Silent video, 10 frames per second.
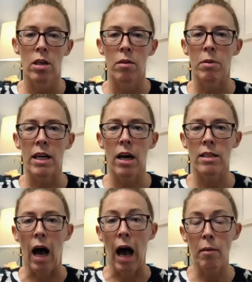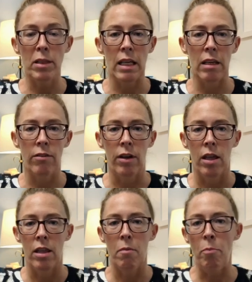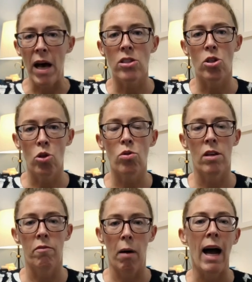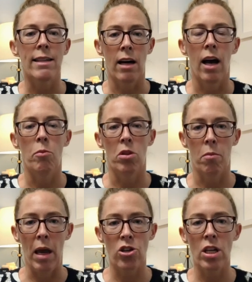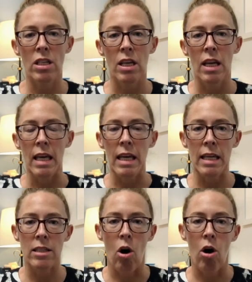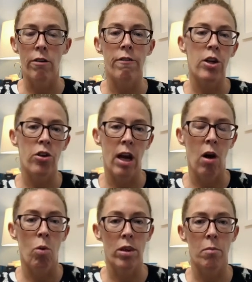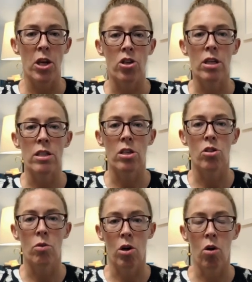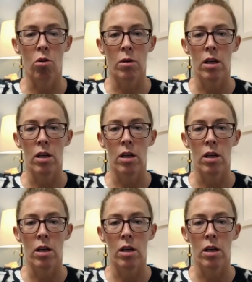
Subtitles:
because I believe the best use of my time with a patient is on figuring out what the patient needs to do at home.